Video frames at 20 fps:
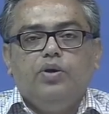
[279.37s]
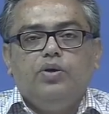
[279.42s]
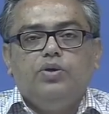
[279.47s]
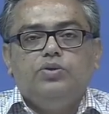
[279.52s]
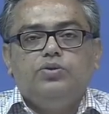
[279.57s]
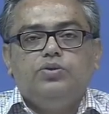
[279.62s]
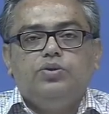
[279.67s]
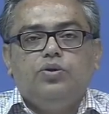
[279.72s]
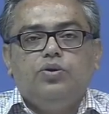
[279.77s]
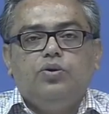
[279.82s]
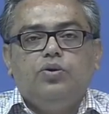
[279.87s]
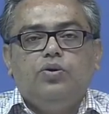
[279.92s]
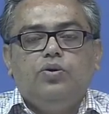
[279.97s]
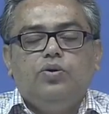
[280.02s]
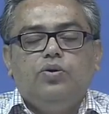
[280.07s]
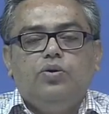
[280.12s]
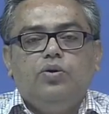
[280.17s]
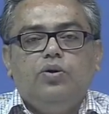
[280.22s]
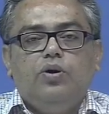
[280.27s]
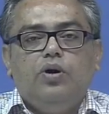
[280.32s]

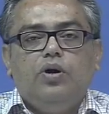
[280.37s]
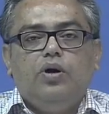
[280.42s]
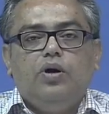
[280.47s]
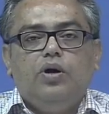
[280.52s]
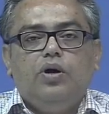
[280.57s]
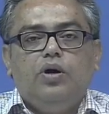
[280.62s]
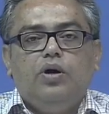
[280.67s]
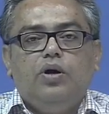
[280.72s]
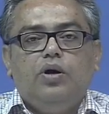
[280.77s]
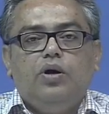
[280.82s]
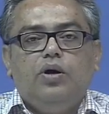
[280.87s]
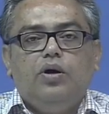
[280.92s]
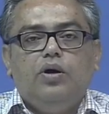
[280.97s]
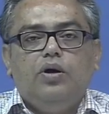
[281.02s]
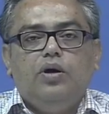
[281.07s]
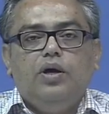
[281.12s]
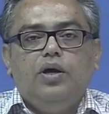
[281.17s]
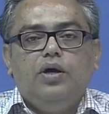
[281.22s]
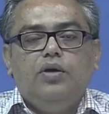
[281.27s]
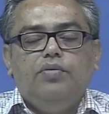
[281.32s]
So, uh,
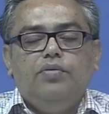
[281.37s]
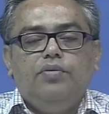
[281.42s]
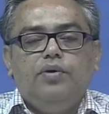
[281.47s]
if,